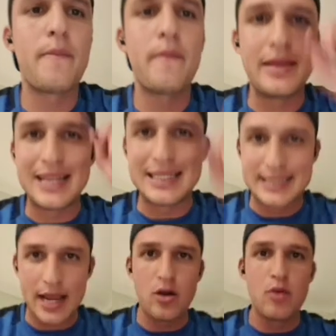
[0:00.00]
the
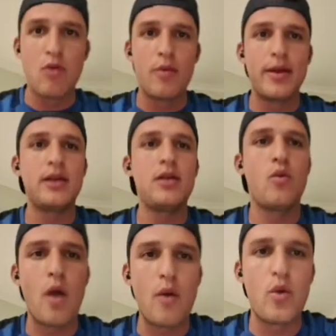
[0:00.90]
second moment
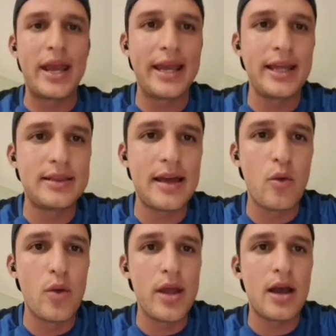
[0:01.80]
when we hit the
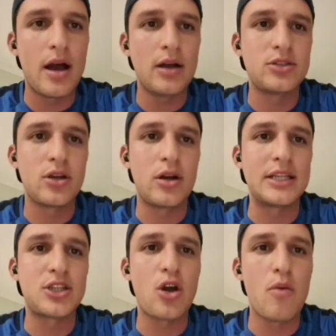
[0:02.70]
winger, so
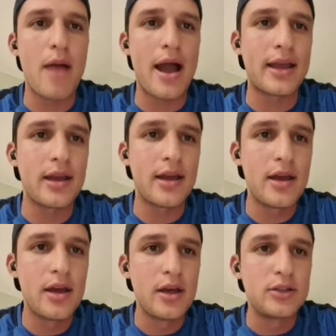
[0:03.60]
let's go back
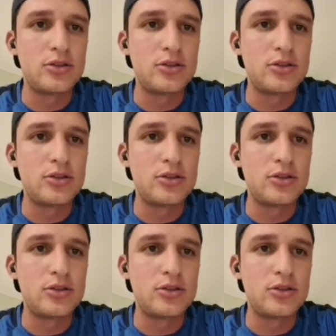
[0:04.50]
to